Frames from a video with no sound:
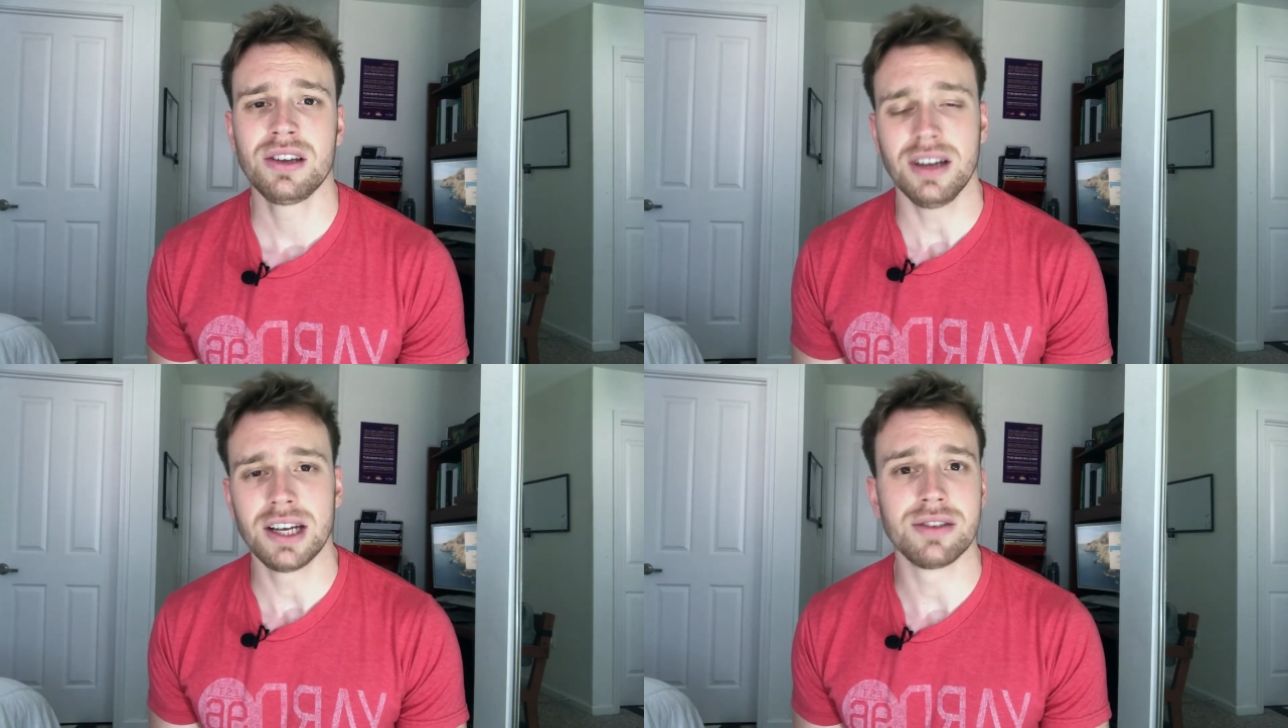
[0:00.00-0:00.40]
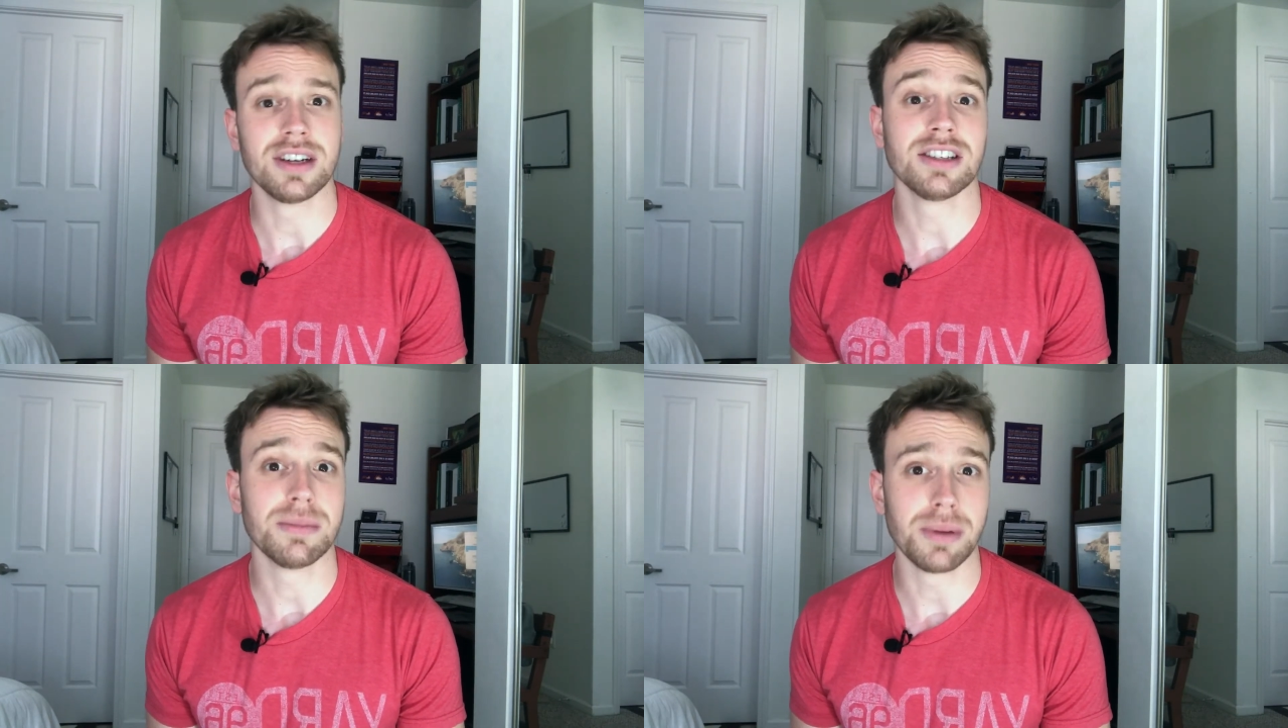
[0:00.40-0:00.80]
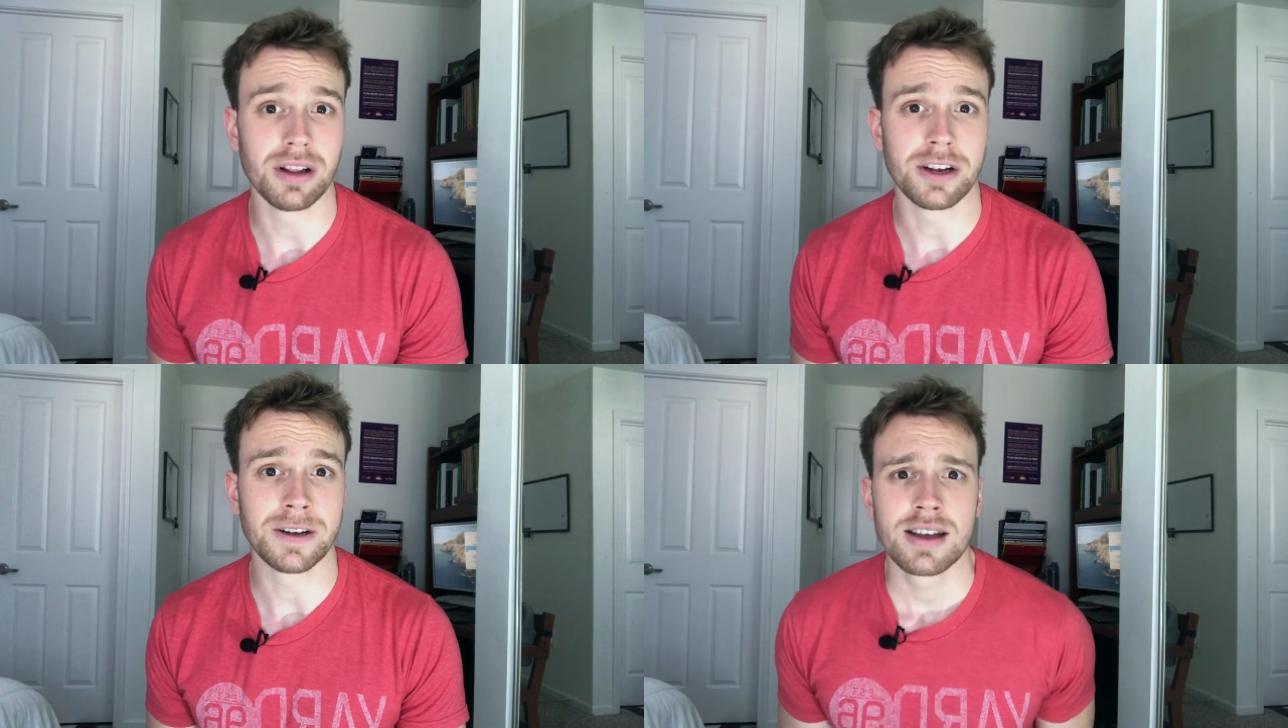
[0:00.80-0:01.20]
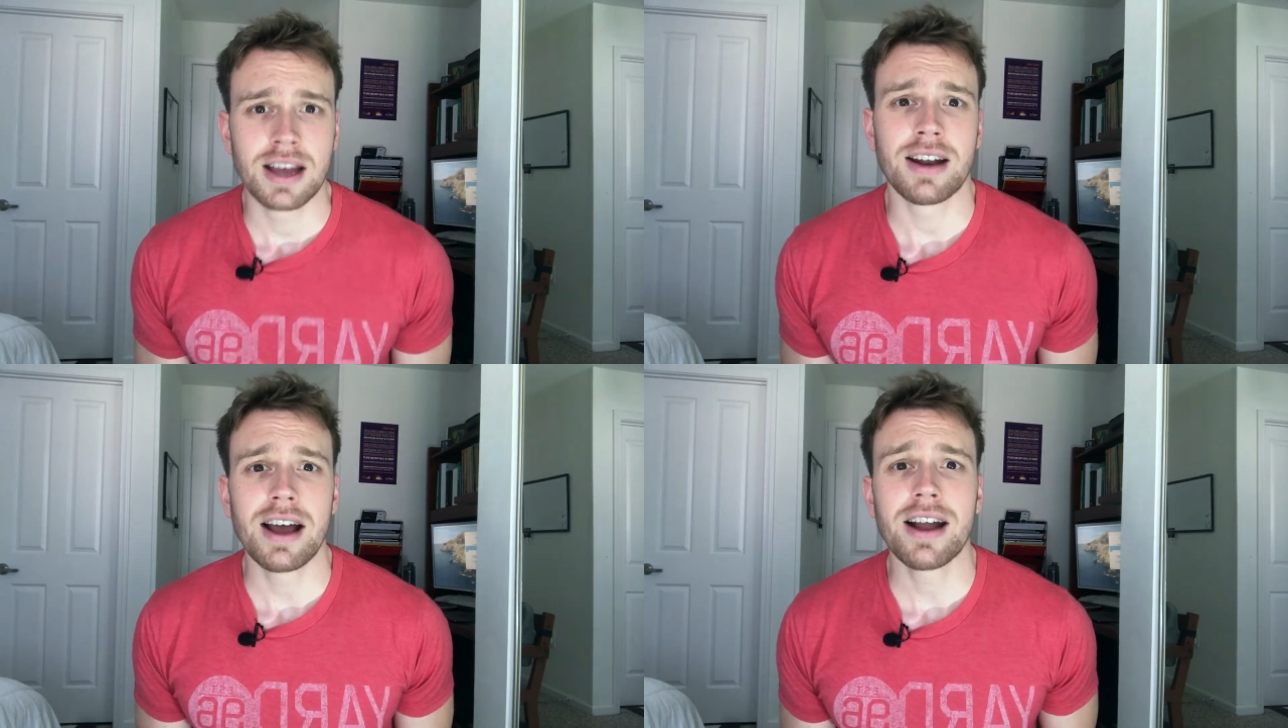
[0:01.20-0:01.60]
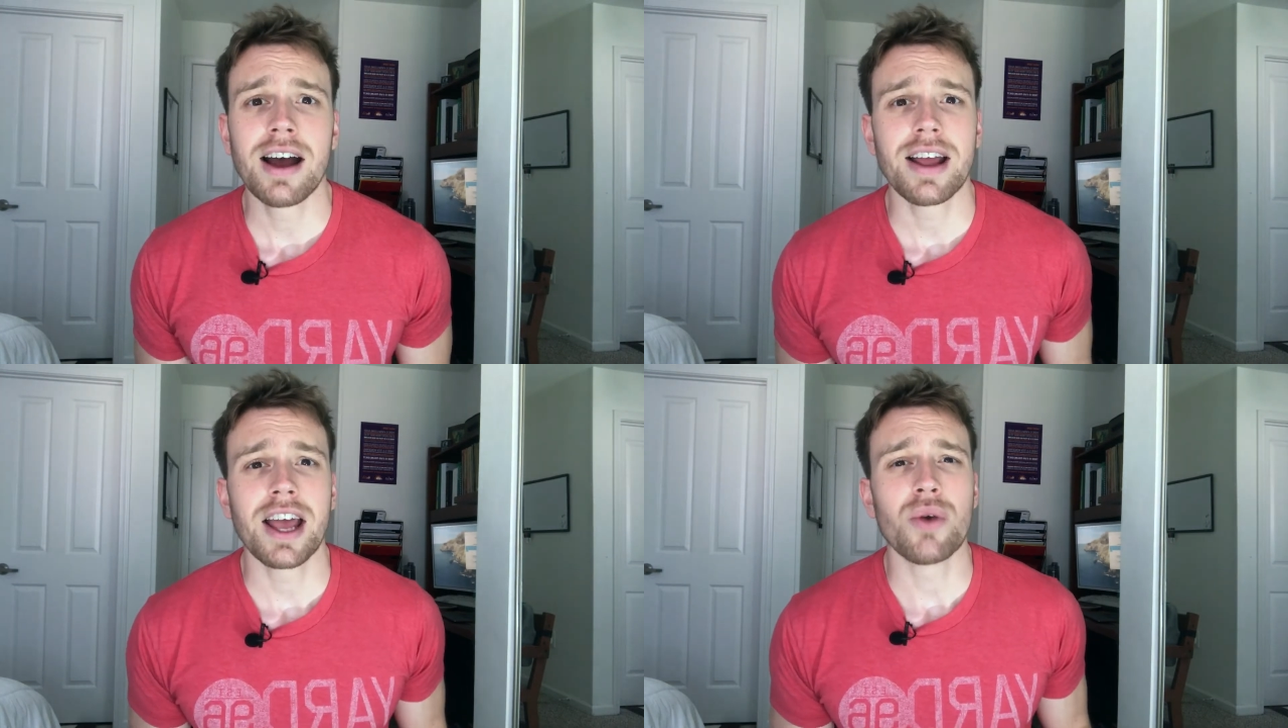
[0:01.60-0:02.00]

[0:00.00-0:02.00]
is a disability? And I got a